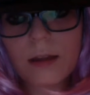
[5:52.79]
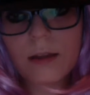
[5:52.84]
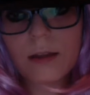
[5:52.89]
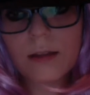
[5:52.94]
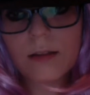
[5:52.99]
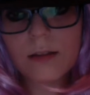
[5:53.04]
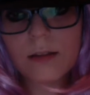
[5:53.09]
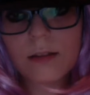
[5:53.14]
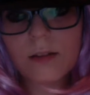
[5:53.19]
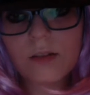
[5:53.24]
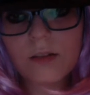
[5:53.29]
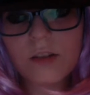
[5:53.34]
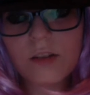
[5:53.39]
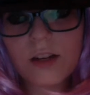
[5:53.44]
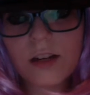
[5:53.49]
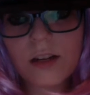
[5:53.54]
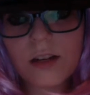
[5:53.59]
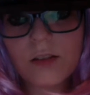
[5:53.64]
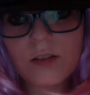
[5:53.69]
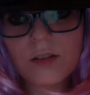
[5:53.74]
This
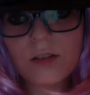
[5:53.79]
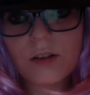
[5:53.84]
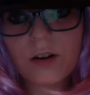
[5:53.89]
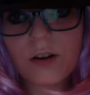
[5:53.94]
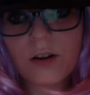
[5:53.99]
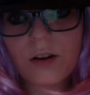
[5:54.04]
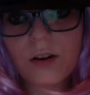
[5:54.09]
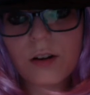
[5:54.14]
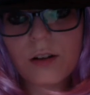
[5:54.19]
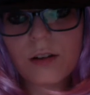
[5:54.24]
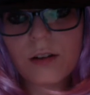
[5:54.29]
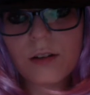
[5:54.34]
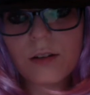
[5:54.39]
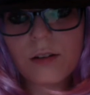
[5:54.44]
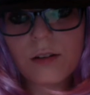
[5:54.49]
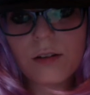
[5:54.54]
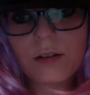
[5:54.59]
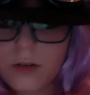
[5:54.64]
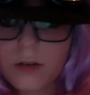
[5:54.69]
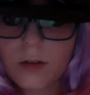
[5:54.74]
change is called
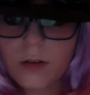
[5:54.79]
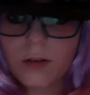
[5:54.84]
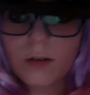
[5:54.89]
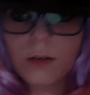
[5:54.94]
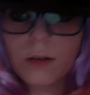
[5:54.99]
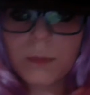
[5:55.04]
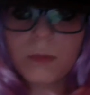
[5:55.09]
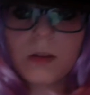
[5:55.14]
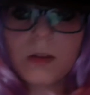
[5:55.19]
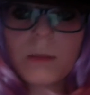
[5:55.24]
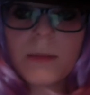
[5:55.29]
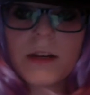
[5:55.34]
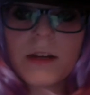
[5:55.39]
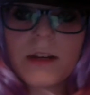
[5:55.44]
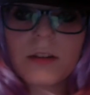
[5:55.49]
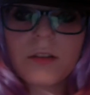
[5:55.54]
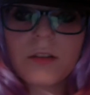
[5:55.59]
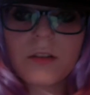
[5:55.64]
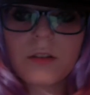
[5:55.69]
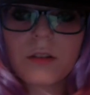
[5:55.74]

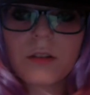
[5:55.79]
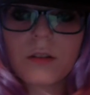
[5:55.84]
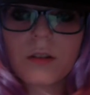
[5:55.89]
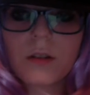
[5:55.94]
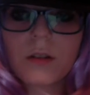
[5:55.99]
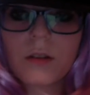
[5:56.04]
sublimation.